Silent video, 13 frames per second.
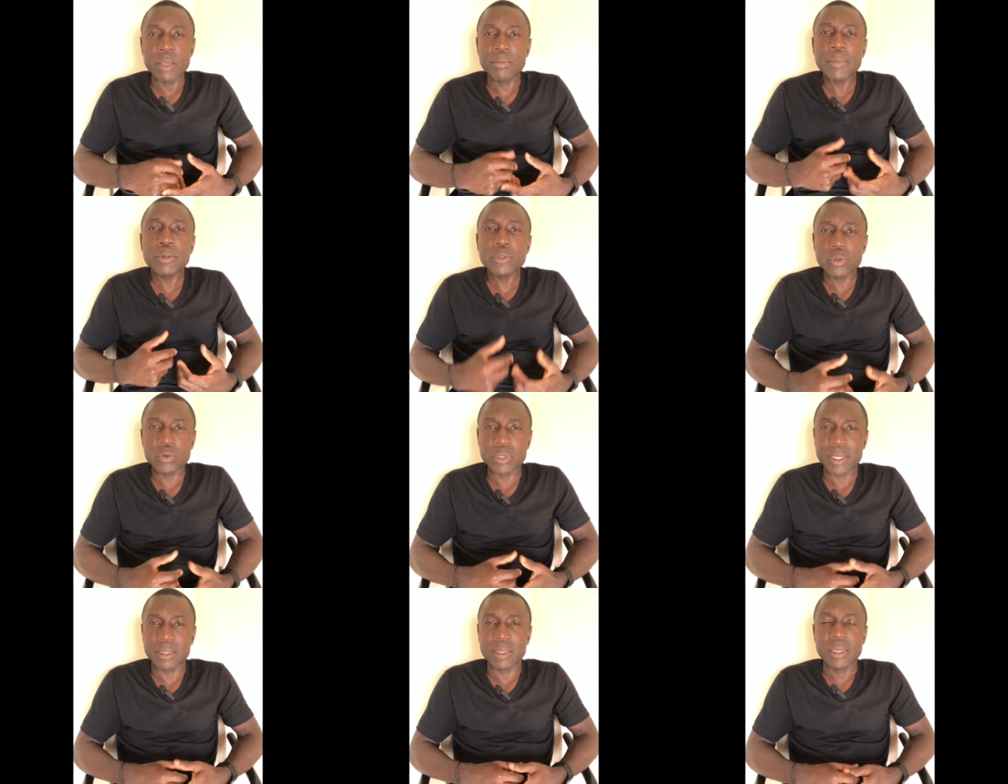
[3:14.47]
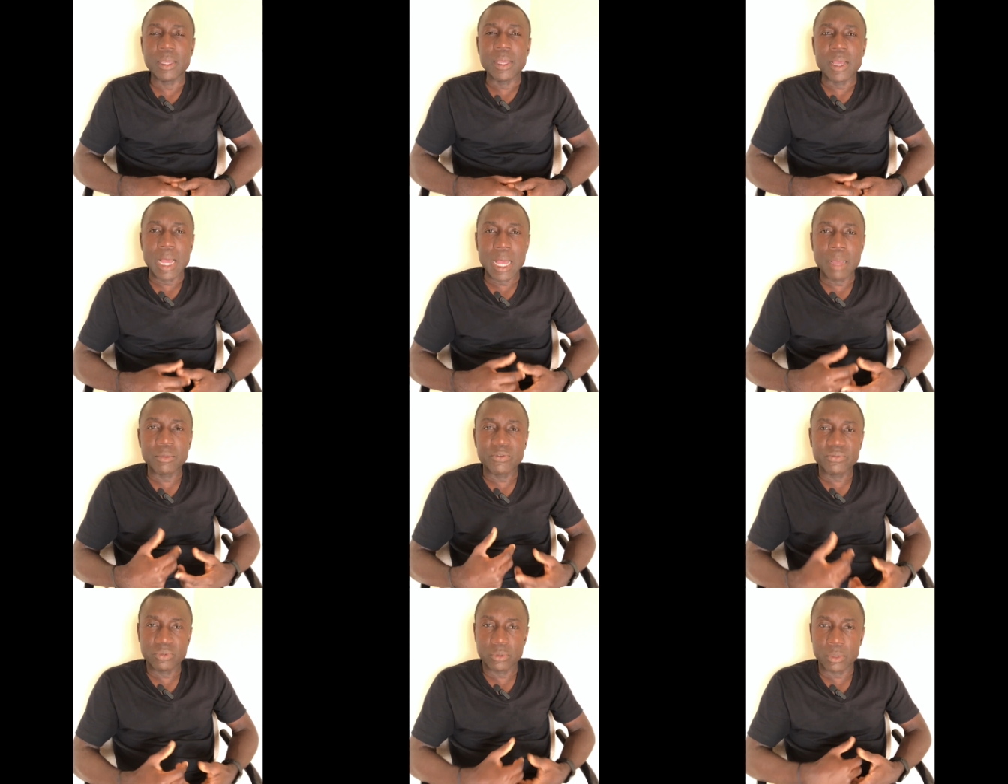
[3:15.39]
people know that I'm a
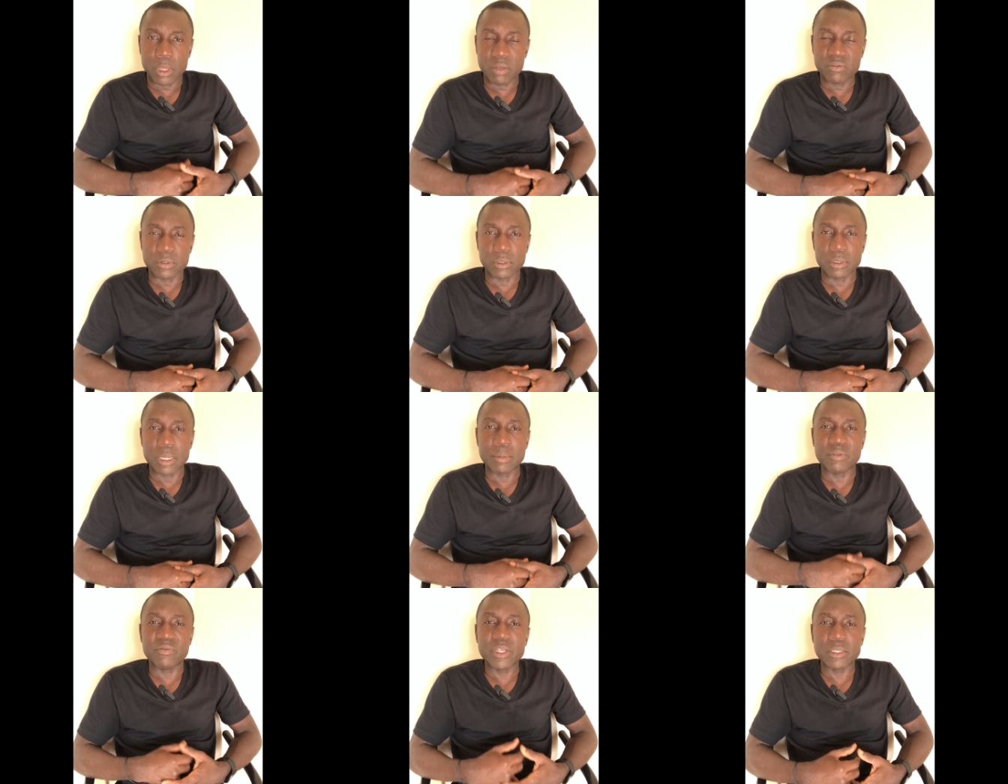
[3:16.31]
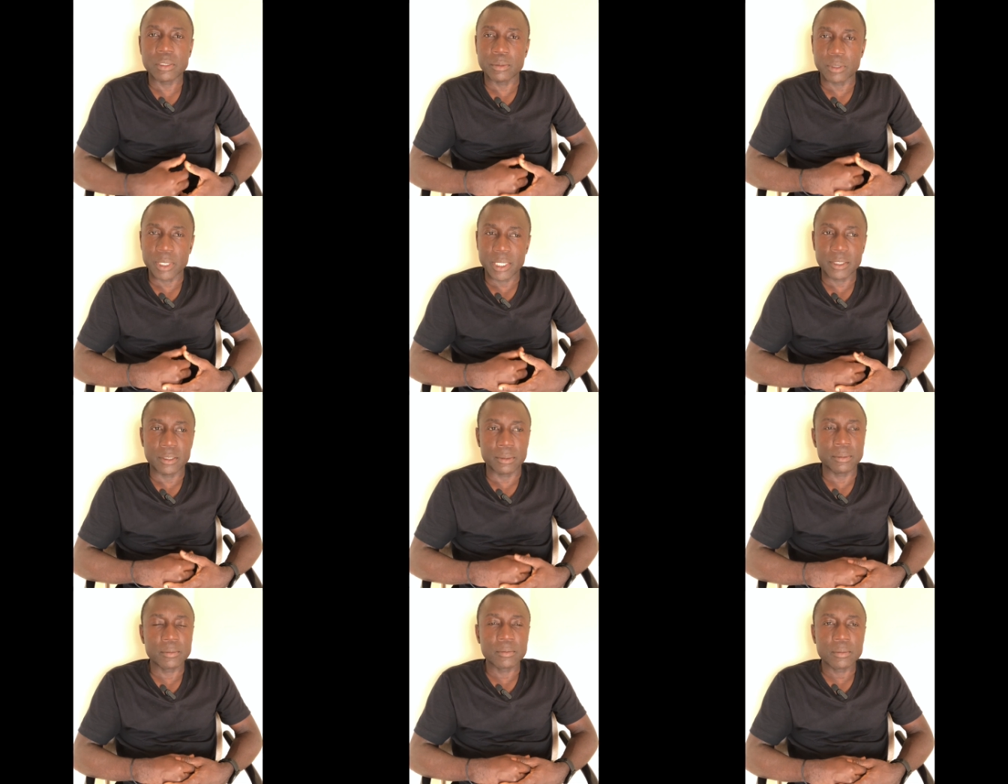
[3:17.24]
fruit lover, I'm a vegetable
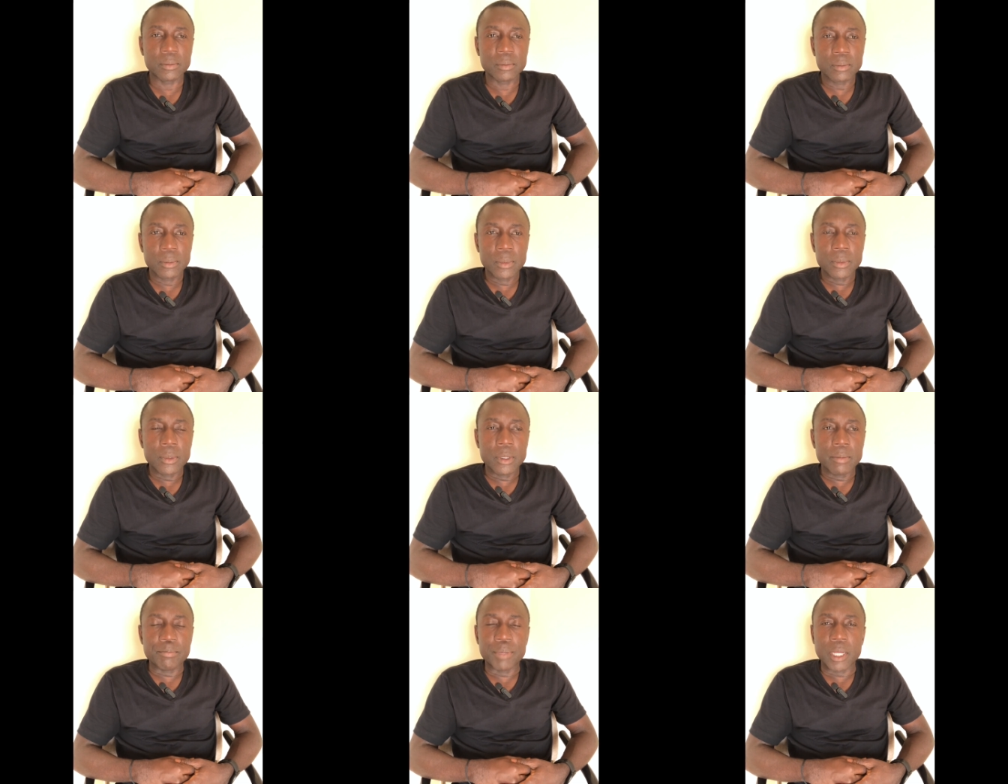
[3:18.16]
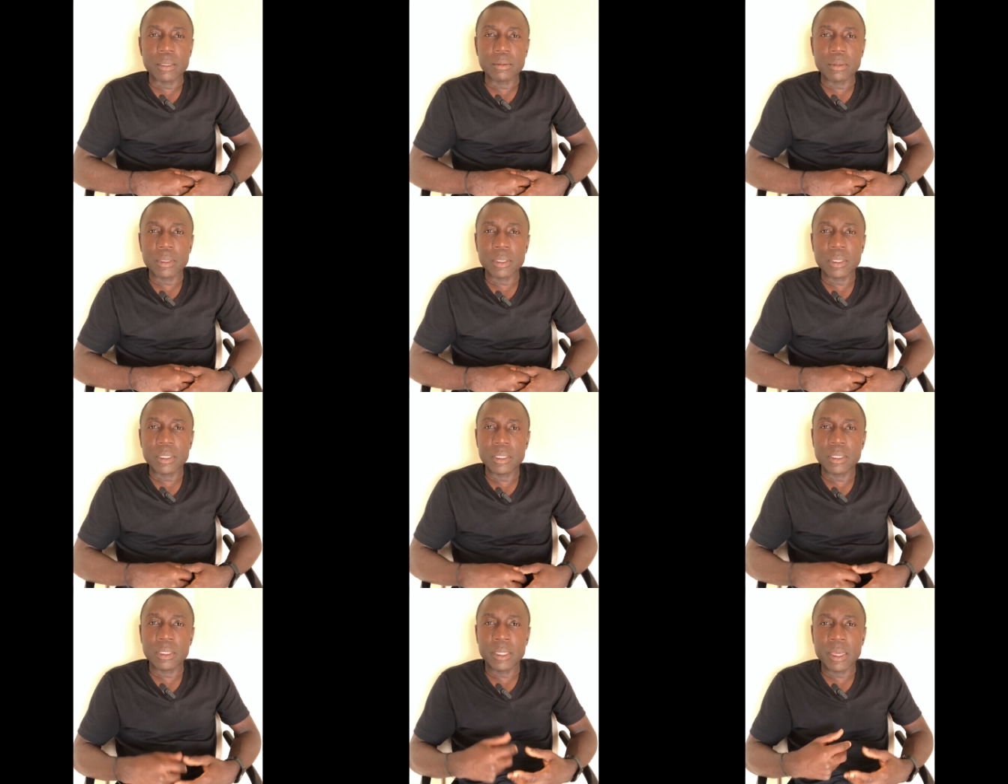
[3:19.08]
eater. But
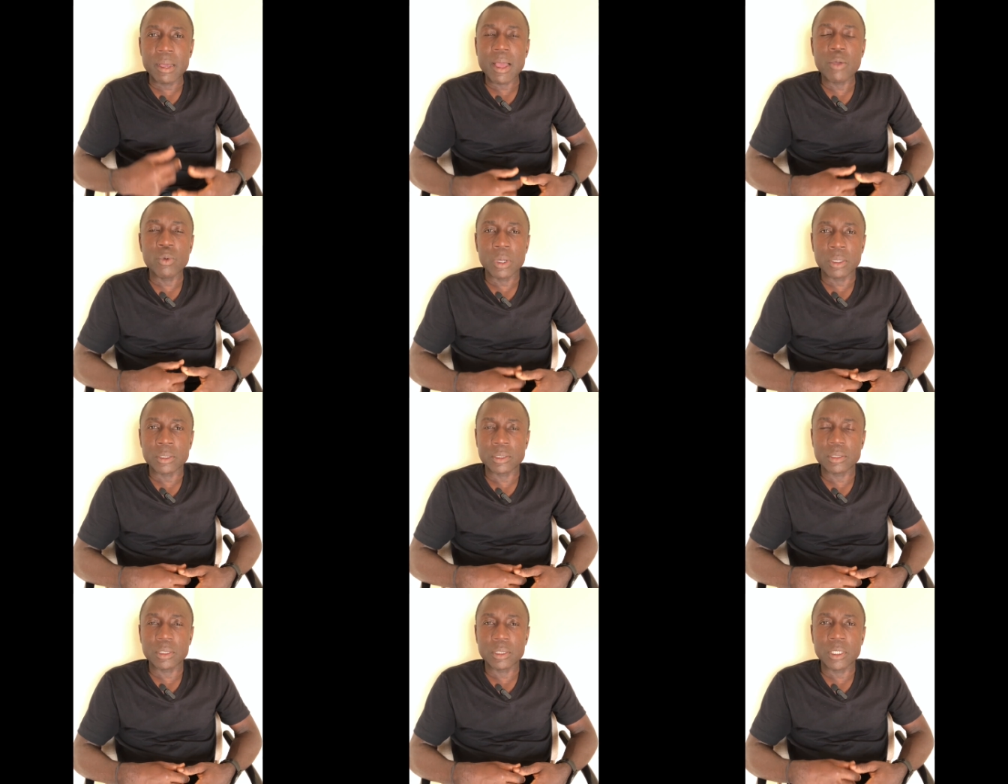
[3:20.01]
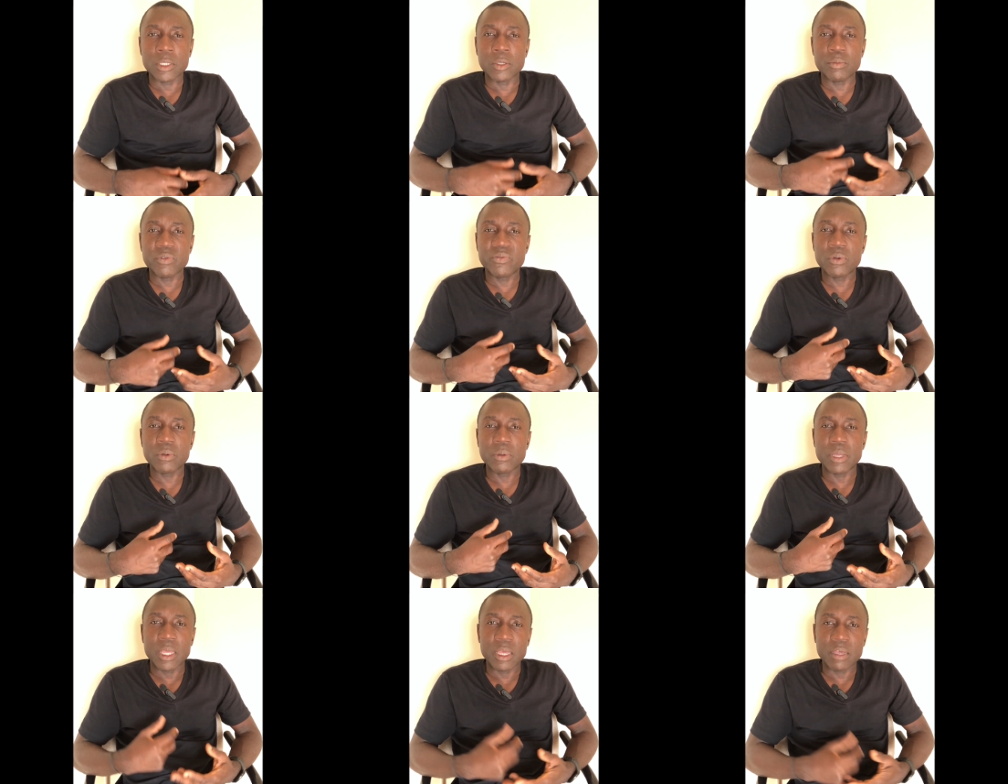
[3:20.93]
here I was,
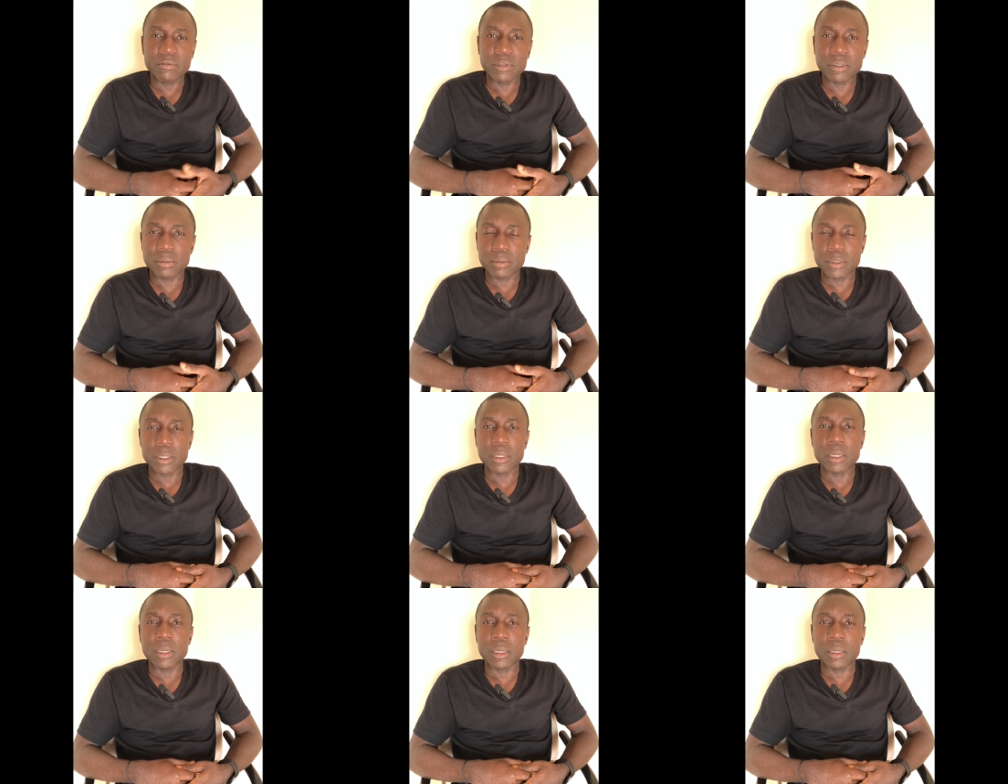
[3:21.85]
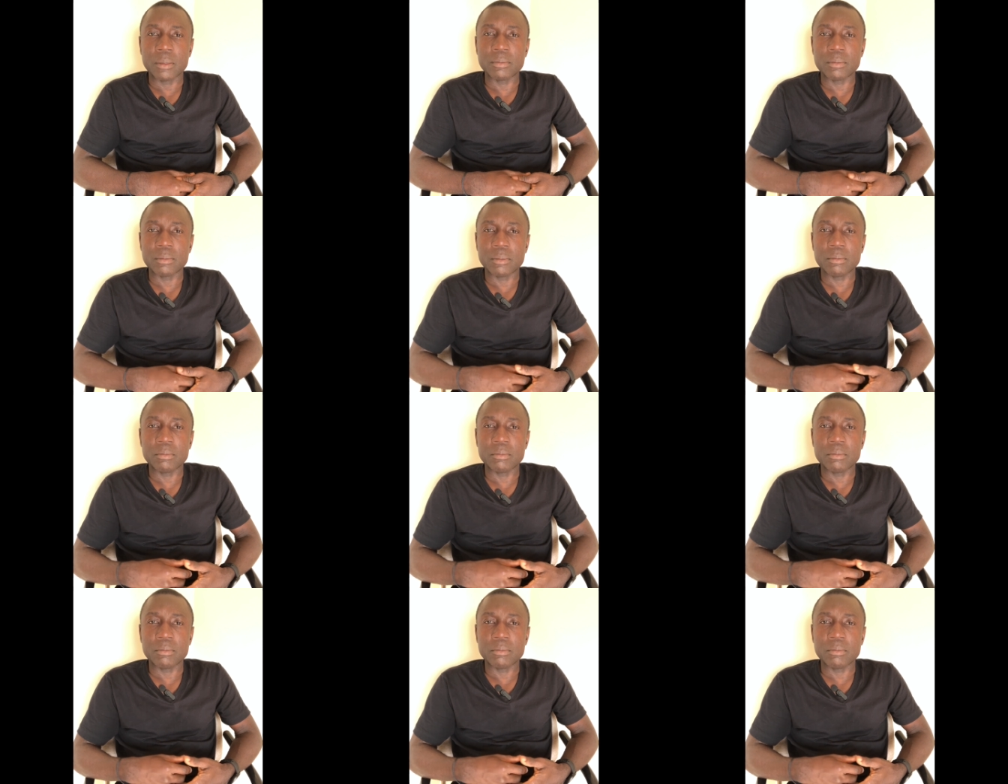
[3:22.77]
before every um,